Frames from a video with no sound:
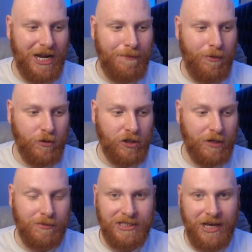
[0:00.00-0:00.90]
of Portugal
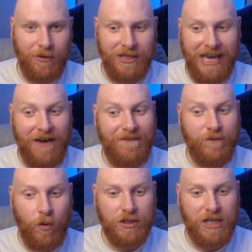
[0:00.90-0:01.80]
and Brazil to get a
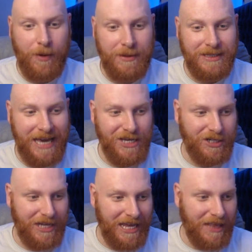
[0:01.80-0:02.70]
4-star
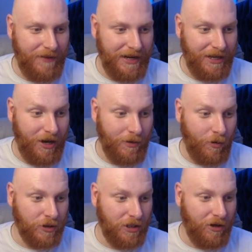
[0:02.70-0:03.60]
reputation in the video. And
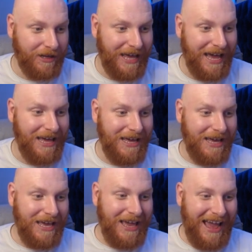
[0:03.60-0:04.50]
also, look at that.
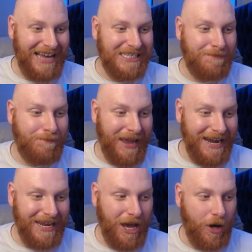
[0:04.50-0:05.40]

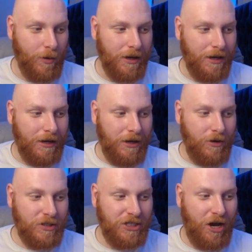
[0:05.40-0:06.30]
Espinho,
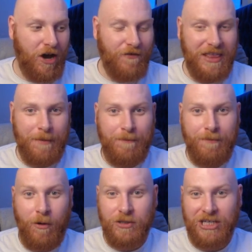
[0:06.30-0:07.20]
who start off in the
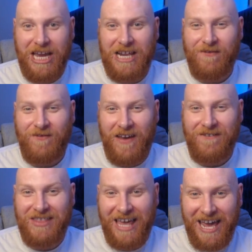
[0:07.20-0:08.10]
Portuguese
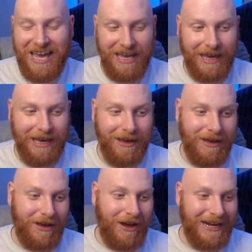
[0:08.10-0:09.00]
5th tier here,
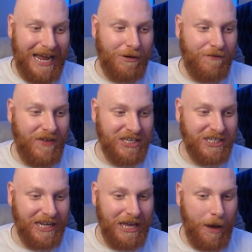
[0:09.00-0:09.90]
are now
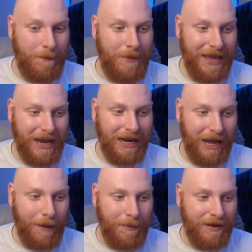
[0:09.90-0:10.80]
officially a bigger club